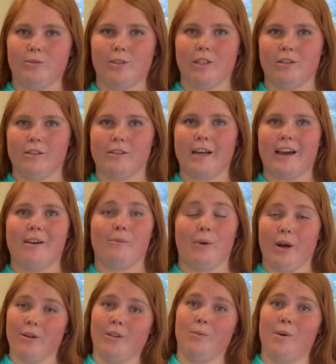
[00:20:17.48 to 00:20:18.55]
to look at
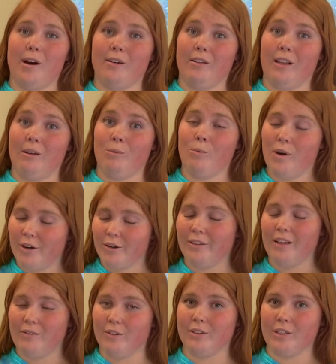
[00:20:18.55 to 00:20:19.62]
where the water
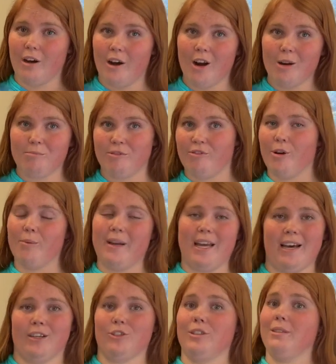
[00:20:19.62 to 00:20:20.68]
levels are before we
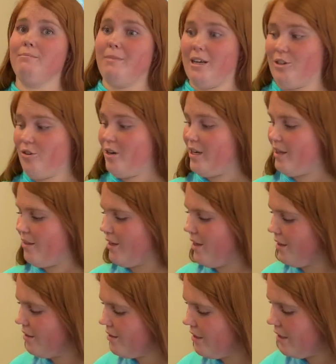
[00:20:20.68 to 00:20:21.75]
actually measure anything.
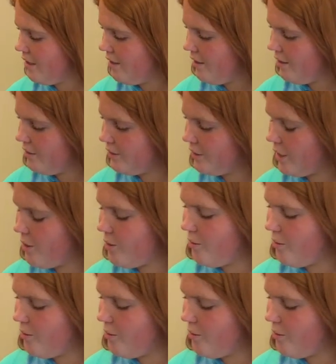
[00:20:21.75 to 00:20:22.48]
So